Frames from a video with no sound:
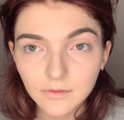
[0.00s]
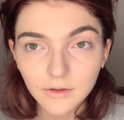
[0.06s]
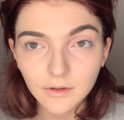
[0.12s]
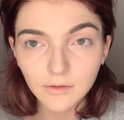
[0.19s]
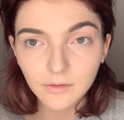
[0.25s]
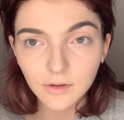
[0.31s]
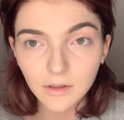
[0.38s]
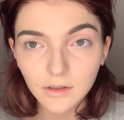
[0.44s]
for
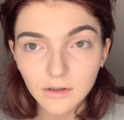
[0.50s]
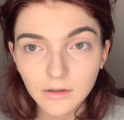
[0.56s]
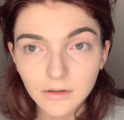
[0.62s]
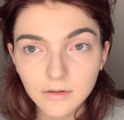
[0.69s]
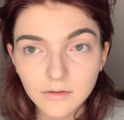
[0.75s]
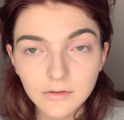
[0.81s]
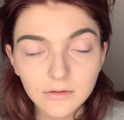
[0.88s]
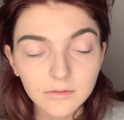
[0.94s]
you
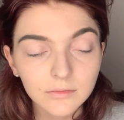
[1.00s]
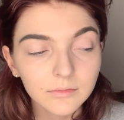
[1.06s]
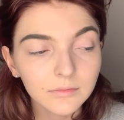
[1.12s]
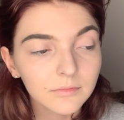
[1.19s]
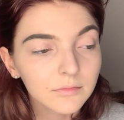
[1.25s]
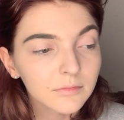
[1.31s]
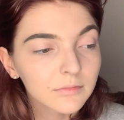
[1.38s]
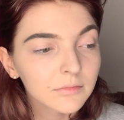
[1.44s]
guys.
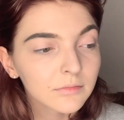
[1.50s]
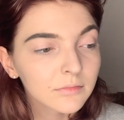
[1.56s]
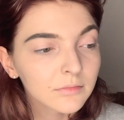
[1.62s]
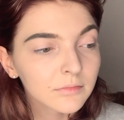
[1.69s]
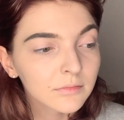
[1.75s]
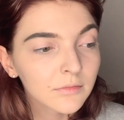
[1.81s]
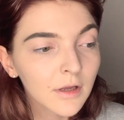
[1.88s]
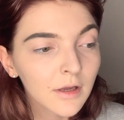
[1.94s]

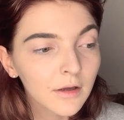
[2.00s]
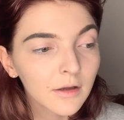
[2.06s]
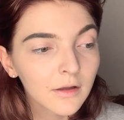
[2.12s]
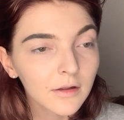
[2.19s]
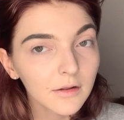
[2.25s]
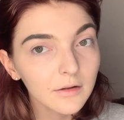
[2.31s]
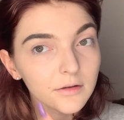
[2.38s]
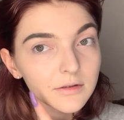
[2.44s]

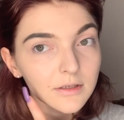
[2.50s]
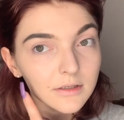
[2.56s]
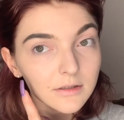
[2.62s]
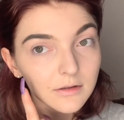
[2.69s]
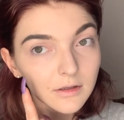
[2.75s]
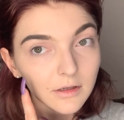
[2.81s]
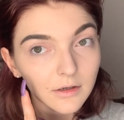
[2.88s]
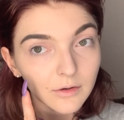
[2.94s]
This is
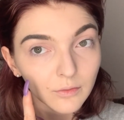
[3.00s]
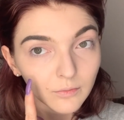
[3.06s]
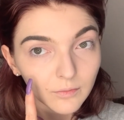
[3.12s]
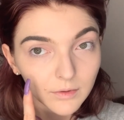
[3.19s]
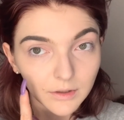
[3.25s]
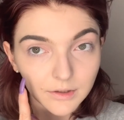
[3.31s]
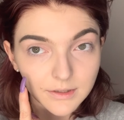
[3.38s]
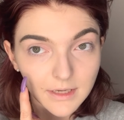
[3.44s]
the
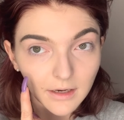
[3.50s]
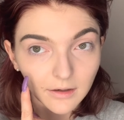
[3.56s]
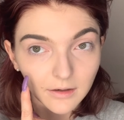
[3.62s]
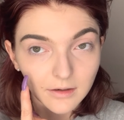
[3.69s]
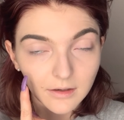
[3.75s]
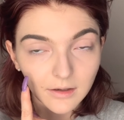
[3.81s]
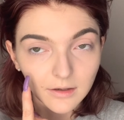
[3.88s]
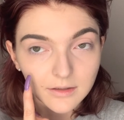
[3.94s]
Real
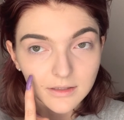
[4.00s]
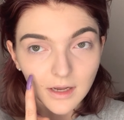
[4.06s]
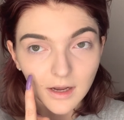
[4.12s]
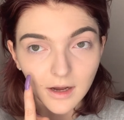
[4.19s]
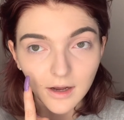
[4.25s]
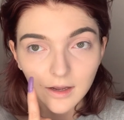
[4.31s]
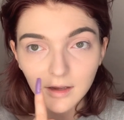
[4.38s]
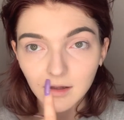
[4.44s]
Technique
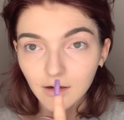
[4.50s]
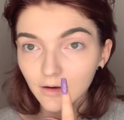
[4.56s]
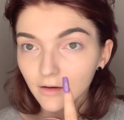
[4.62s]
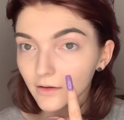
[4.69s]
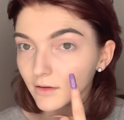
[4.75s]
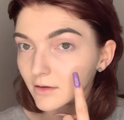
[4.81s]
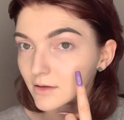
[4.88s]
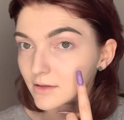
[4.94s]
side.
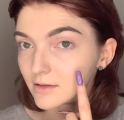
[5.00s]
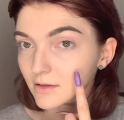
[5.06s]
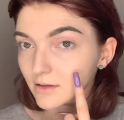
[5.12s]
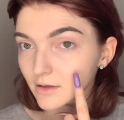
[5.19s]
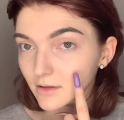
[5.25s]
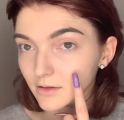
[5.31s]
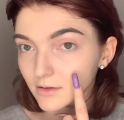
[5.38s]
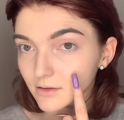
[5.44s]
This
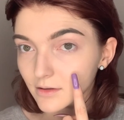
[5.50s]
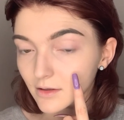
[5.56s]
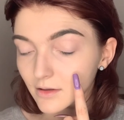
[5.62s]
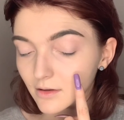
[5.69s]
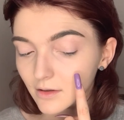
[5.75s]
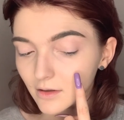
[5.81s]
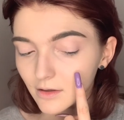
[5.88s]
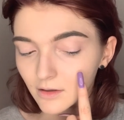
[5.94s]
is
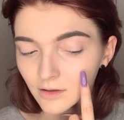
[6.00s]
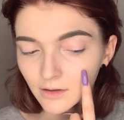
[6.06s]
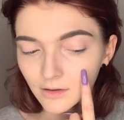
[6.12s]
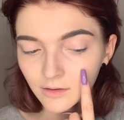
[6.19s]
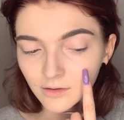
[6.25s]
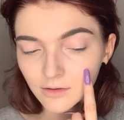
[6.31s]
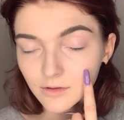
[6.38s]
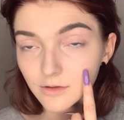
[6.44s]

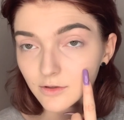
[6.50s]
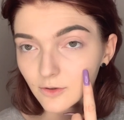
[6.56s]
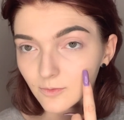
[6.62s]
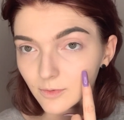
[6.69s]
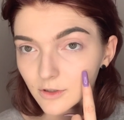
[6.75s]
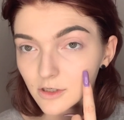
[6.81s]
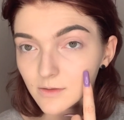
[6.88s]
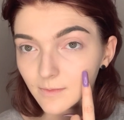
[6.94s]
the
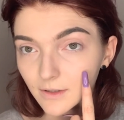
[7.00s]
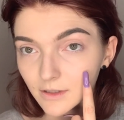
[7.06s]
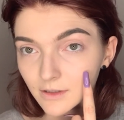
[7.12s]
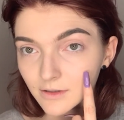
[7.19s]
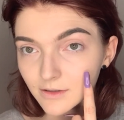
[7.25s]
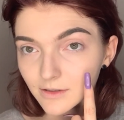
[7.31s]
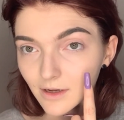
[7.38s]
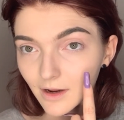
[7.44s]
Super
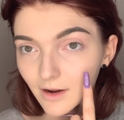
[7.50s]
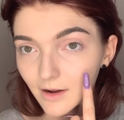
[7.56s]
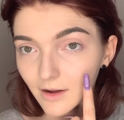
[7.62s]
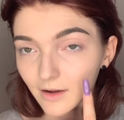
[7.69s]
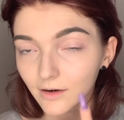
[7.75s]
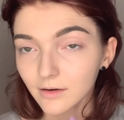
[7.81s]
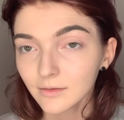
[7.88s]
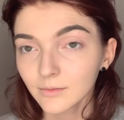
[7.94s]
Sponge
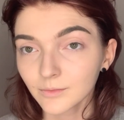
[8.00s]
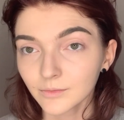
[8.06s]
side